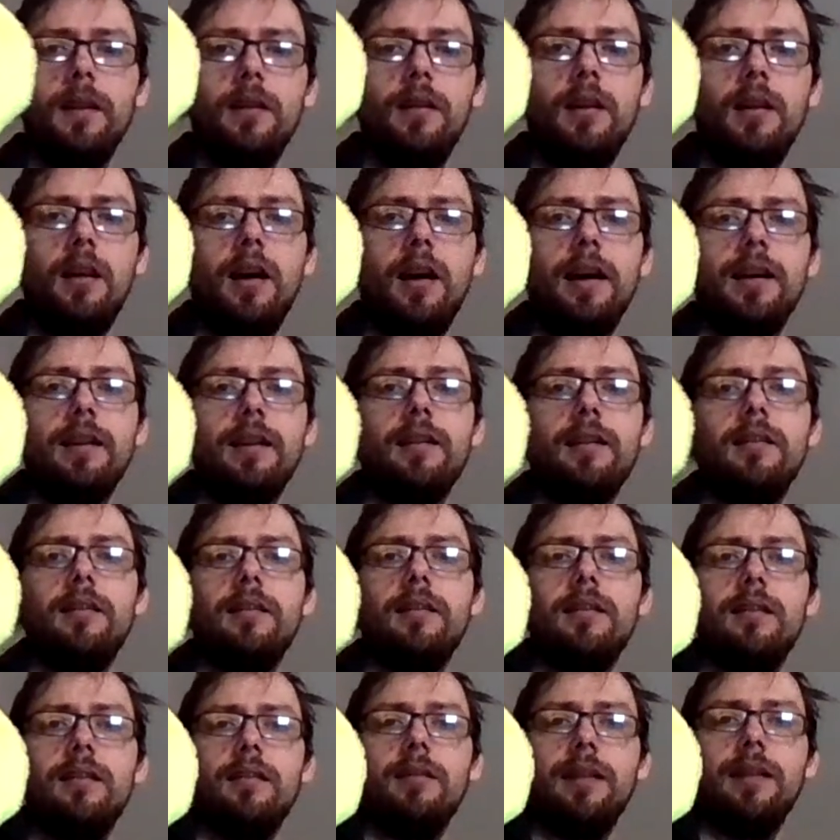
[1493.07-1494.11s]
I like
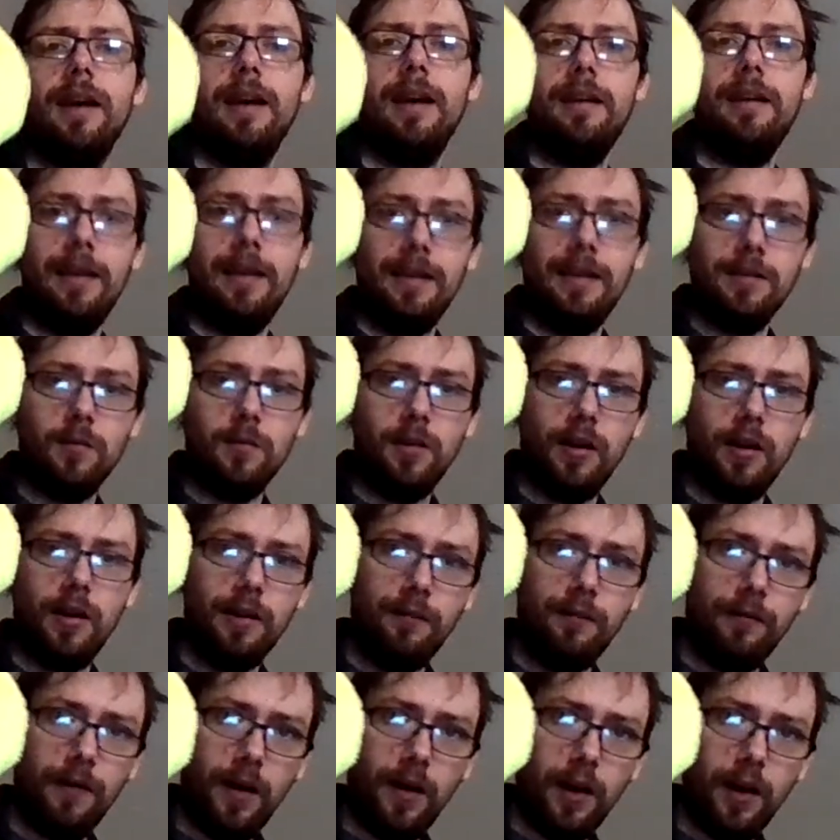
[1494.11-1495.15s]
getting these when I
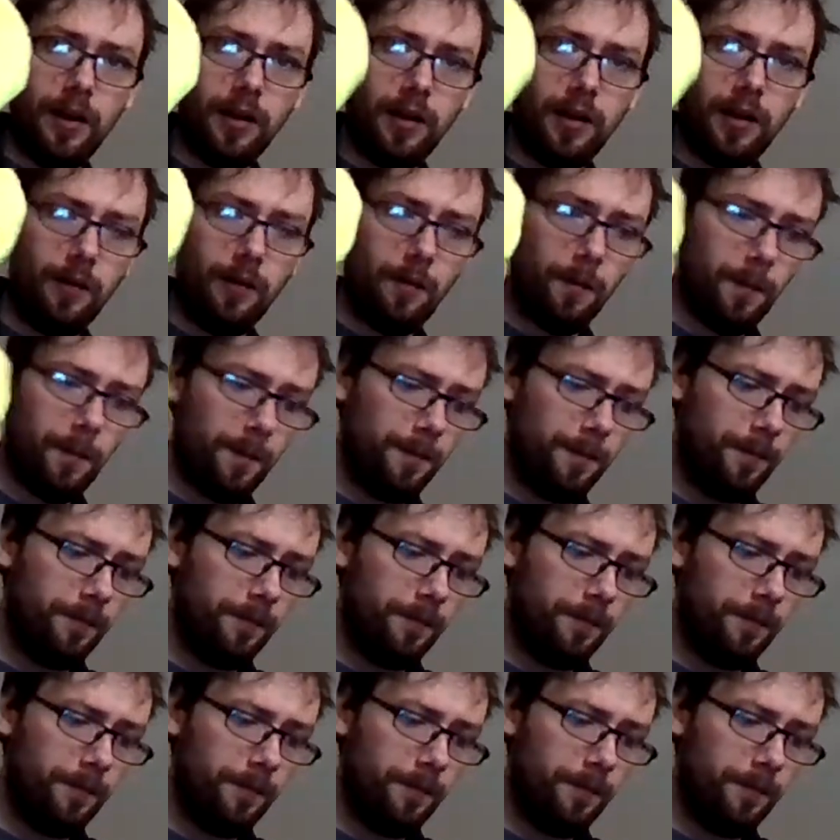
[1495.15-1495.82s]
can find them.